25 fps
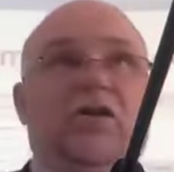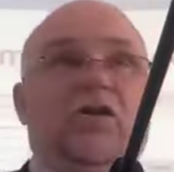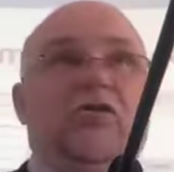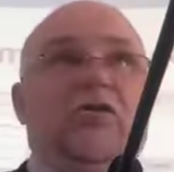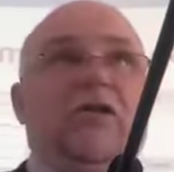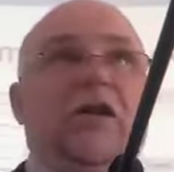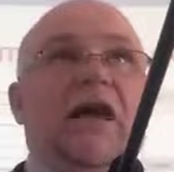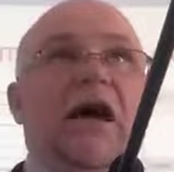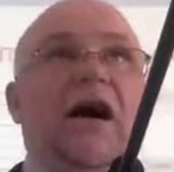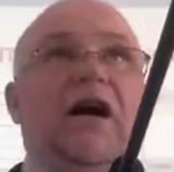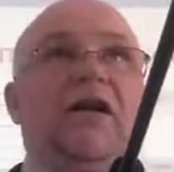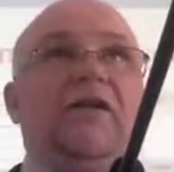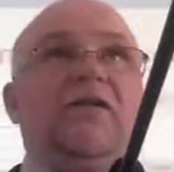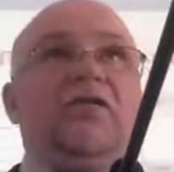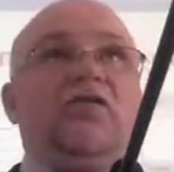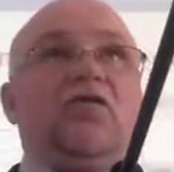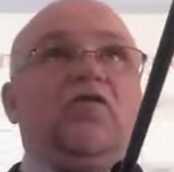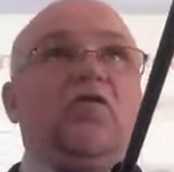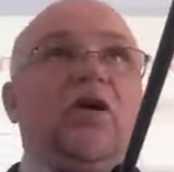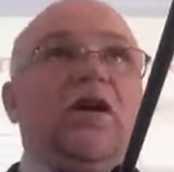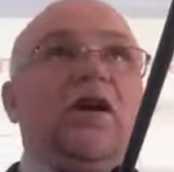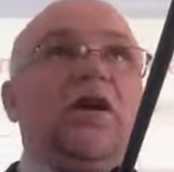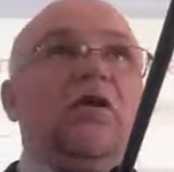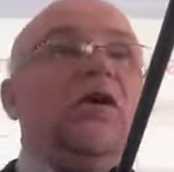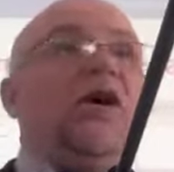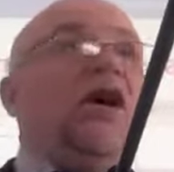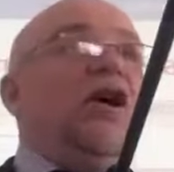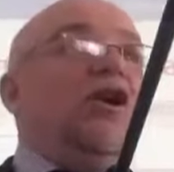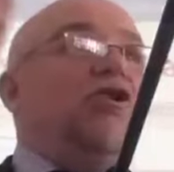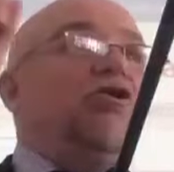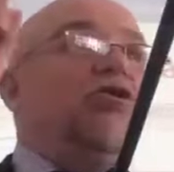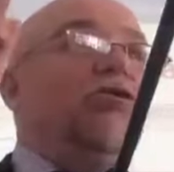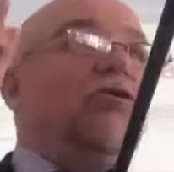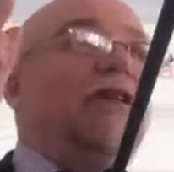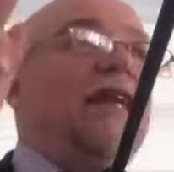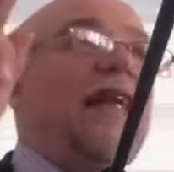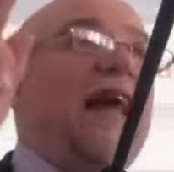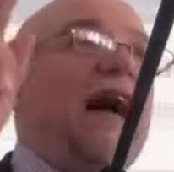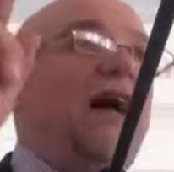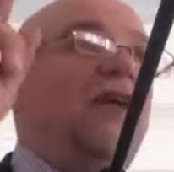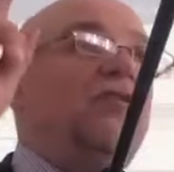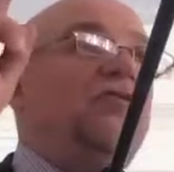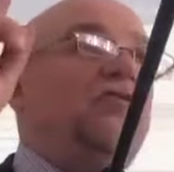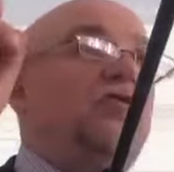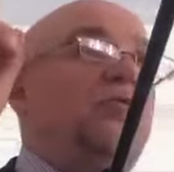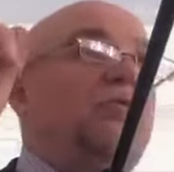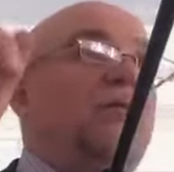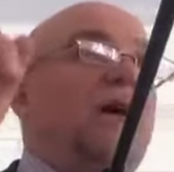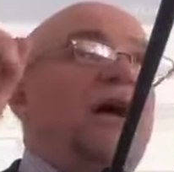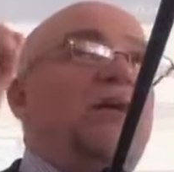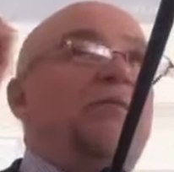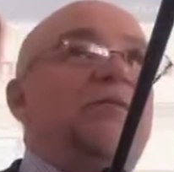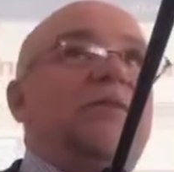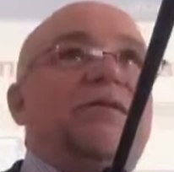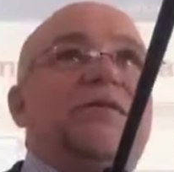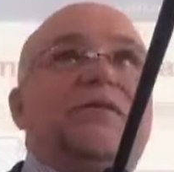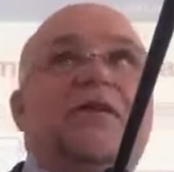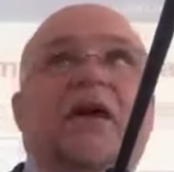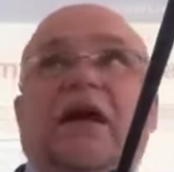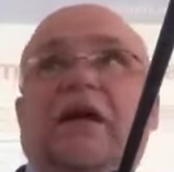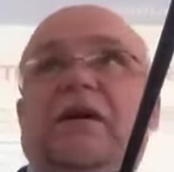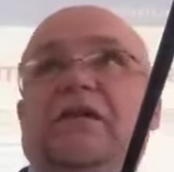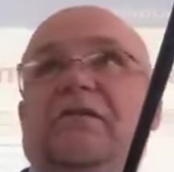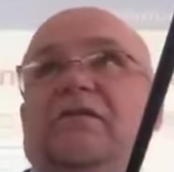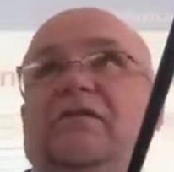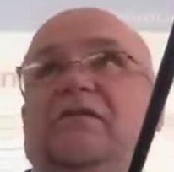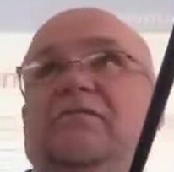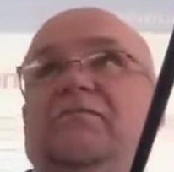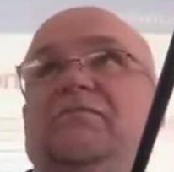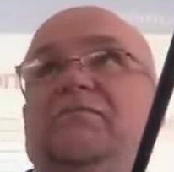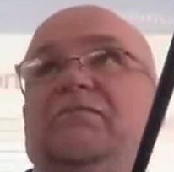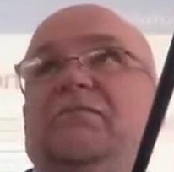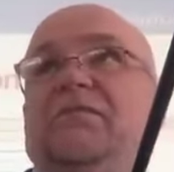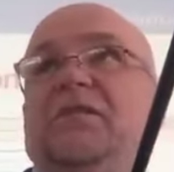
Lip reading: You're allowed to make mistakes.